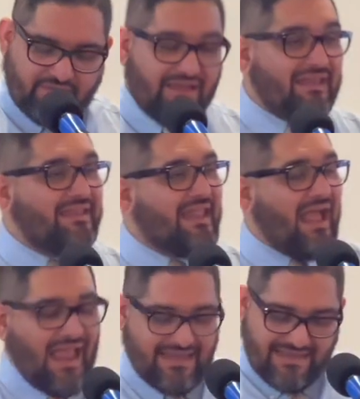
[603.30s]
that
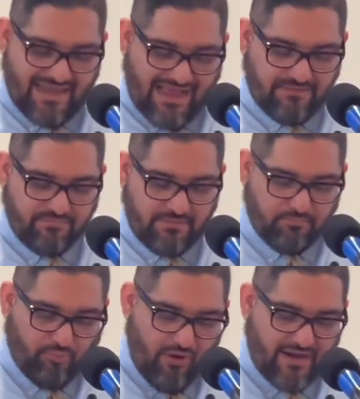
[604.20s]
had not been
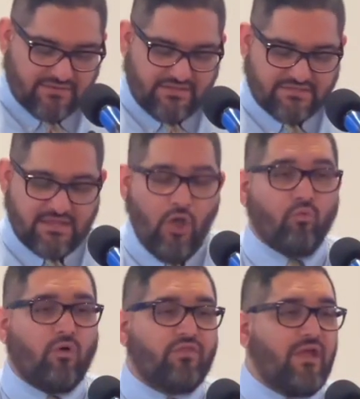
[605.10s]
practiced
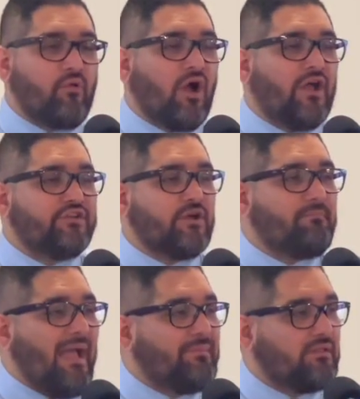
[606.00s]
while they were under
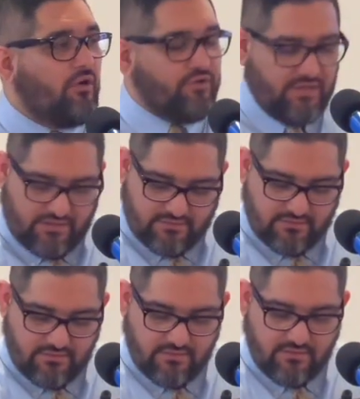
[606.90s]
Babylonian
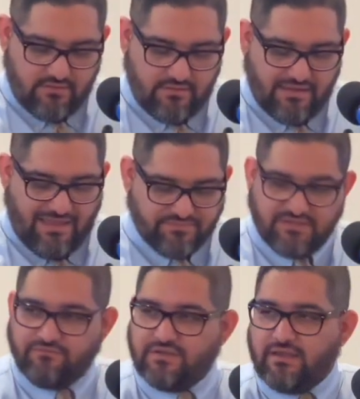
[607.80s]

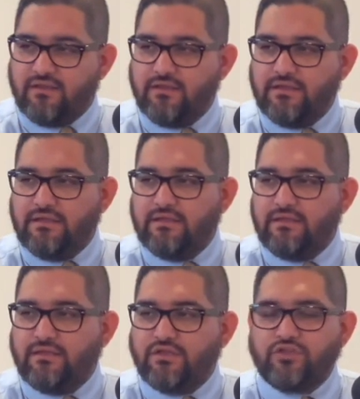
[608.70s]
captivity.
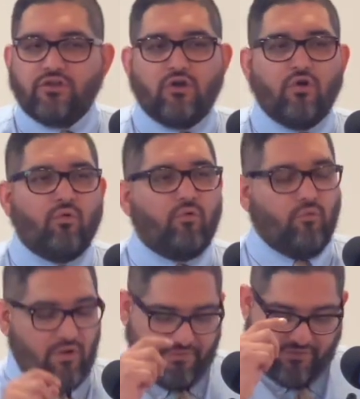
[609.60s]
You know,
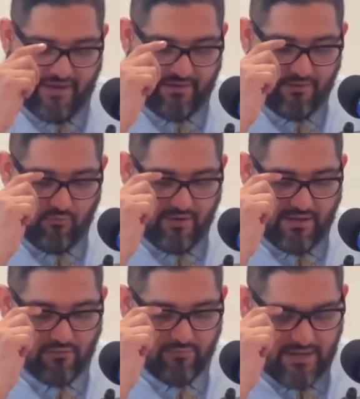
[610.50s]
one thing when
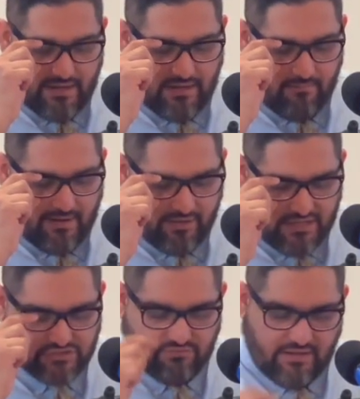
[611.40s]
I read about
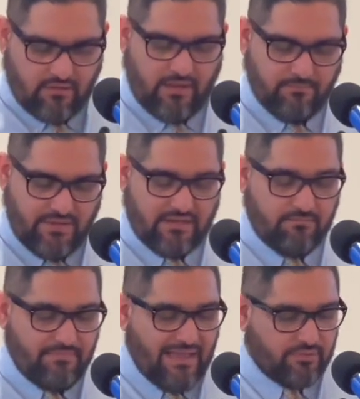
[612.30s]
Israel and being
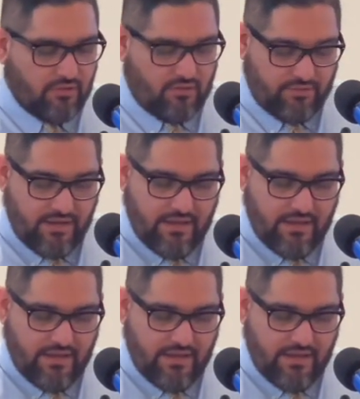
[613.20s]
in Babylon